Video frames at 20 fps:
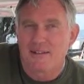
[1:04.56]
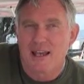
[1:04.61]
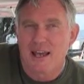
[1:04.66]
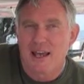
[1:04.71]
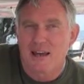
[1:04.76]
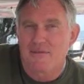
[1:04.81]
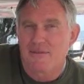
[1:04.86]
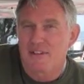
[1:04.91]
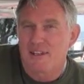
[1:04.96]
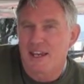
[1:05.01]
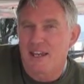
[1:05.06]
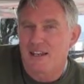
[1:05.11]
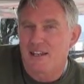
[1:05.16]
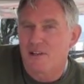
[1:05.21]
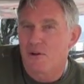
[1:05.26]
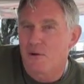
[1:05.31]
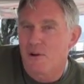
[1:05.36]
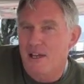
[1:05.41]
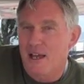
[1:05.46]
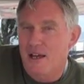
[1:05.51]
advocate
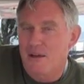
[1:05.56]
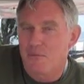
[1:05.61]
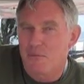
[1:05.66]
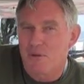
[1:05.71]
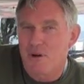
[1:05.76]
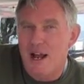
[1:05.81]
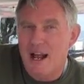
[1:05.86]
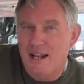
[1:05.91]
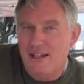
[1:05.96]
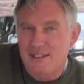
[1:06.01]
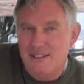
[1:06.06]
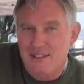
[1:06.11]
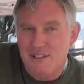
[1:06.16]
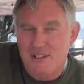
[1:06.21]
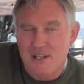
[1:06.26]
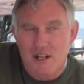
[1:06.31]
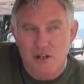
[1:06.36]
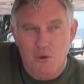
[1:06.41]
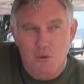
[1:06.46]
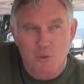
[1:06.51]
going out and practice
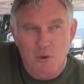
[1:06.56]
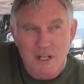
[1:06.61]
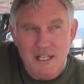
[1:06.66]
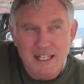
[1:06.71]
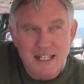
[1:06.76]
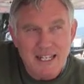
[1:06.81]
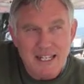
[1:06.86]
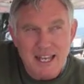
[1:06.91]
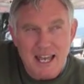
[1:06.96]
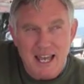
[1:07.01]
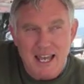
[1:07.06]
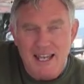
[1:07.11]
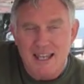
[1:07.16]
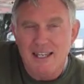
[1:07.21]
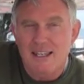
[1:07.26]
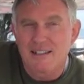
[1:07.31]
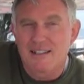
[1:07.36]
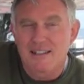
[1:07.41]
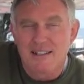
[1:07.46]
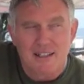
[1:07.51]
on a windy day,
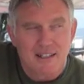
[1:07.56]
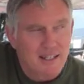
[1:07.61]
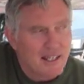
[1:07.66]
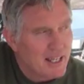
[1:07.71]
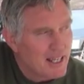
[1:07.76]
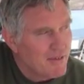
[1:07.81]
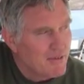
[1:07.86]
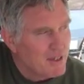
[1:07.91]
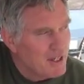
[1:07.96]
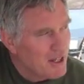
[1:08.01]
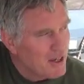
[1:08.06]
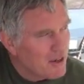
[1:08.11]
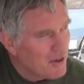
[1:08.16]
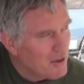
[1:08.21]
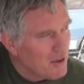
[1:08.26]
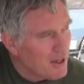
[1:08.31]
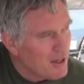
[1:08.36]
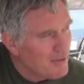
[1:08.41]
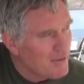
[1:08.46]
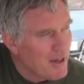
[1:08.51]
even
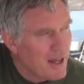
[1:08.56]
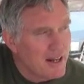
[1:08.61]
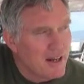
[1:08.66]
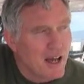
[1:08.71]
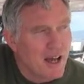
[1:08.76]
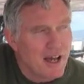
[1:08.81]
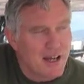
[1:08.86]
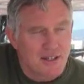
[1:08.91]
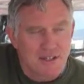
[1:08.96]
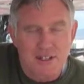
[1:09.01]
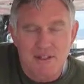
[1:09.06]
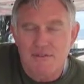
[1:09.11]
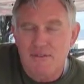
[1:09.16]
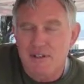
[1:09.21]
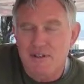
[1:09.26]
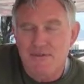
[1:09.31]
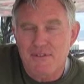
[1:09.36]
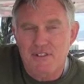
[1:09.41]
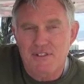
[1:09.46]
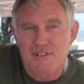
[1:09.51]
here at Van Nuys, even
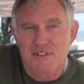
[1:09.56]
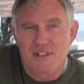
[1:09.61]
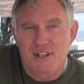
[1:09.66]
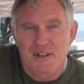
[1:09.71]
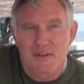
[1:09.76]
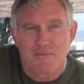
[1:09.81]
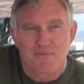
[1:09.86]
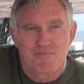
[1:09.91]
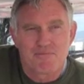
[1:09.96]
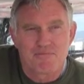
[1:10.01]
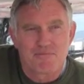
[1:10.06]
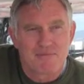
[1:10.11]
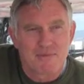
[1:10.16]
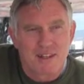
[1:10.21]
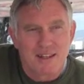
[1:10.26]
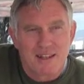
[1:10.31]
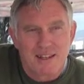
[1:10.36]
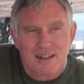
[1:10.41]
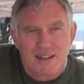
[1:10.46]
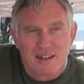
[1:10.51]
if it's
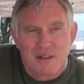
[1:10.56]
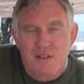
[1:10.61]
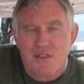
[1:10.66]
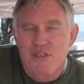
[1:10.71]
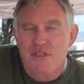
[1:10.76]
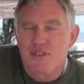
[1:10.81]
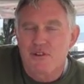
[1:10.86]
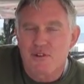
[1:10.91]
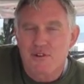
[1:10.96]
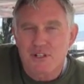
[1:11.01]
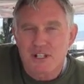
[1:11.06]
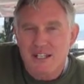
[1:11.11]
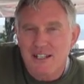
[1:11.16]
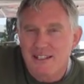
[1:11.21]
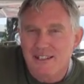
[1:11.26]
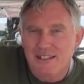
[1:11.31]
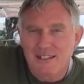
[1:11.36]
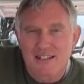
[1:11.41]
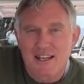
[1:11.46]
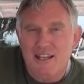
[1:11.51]

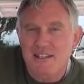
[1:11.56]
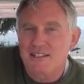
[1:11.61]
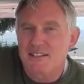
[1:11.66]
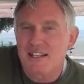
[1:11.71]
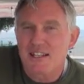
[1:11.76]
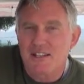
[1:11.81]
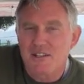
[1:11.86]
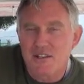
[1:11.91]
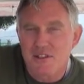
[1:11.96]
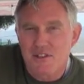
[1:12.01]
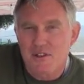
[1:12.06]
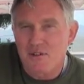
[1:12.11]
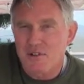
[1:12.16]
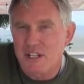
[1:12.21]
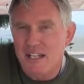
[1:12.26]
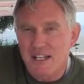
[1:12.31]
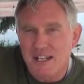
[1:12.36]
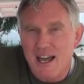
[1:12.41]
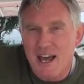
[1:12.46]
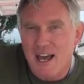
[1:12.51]
30, gusting to
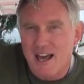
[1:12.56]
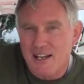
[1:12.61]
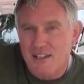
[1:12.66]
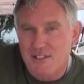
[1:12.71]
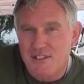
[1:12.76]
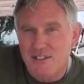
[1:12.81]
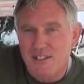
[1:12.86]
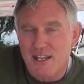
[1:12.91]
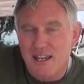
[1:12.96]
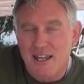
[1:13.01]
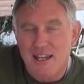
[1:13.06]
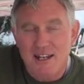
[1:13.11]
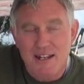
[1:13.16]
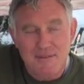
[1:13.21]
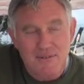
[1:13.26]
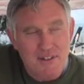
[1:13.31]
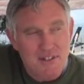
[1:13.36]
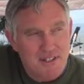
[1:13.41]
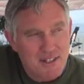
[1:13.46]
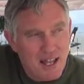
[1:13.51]
30 knots, and
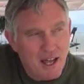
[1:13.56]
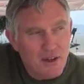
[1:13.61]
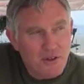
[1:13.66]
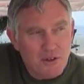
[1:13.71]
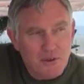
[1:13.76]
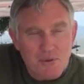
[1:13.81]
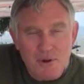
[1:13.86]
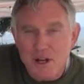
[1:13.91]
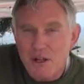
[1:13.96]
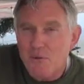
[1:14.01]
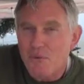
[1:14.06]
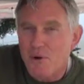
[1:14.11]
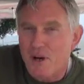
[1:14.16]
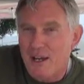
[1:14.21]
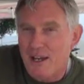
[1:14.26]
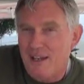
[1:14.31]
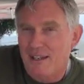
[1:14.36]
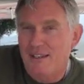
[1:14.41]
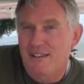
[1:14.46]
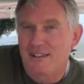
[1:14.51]
if it's down the
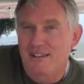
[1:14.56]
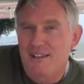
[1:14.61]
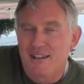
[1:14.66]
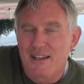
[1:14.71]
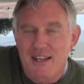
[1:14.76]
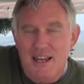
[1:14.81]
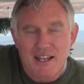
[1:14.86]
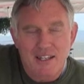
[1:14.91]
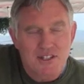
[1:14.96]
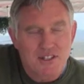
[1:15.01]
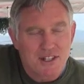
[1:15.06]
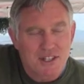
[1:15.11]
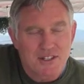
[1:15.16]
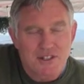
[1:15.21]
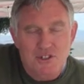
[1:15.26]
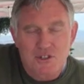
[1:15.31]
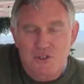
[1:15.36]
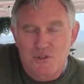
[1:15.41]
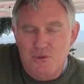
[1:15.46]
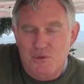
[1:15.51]
runway,
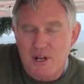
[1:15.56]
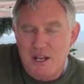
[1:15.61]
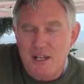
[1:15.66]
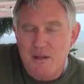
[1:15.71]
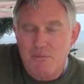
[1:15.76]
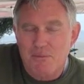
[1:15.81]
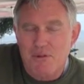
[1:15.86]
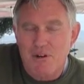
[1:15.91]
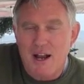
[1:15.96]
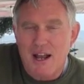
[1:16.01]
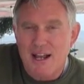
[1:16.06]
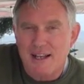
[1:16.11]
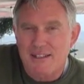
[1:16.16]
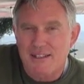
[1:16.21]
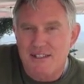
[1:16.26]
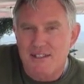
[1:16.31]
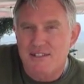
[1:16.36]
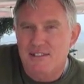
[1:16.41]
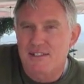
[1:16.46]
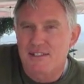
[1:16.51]
it's great
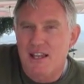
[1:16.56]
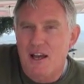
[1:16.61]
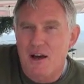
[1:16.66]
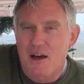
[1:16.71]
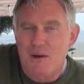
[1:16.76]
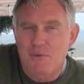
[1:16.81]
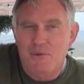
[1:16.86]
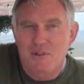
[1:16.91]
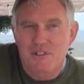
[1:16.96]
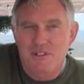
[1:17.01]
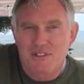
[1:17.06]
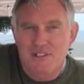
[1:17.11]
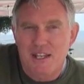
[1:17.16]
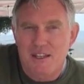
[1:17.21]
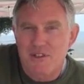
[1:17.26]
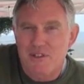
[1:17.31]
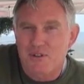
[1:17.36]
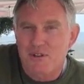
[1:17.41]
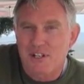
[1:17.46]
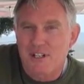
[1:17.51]
practice. Now I wouldn't say
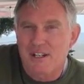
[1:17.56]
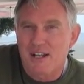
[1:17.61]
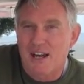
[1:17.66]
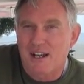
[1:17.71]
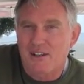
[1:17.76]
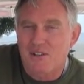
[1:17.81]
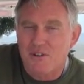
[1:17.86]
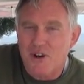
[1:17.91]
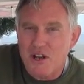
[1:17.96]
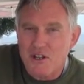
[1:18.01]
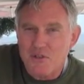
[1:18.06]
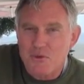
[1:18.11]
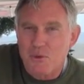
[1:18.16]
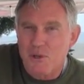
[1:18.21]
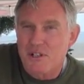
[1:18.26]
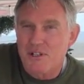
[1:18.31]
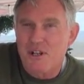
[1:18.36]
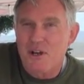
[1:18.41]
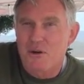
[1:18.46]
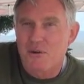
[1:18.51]
30 knot
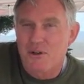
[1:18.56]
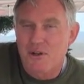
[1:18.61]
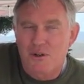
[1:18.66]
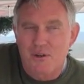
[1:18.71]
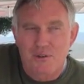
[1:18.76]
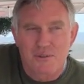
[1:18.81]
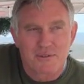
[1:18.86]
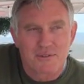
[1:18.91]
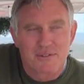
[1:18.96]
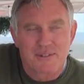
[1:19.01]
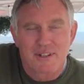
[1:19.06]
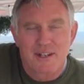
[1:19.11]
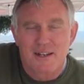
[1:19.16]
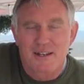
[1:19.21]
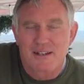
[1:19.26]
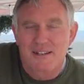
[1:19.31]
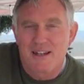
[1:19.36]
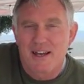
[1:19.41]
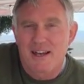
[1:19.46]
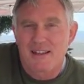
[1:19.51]
crosswind, no,
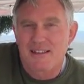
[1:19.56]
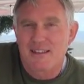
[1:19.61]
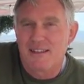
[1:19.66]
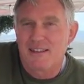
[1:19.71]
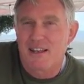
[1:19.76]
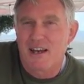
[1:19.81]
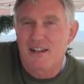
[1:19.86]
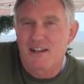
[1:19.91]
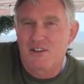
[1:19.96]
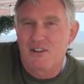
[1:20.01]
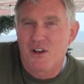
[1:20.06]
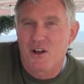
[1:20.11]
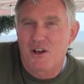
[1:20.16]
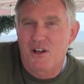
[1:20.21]
not at all.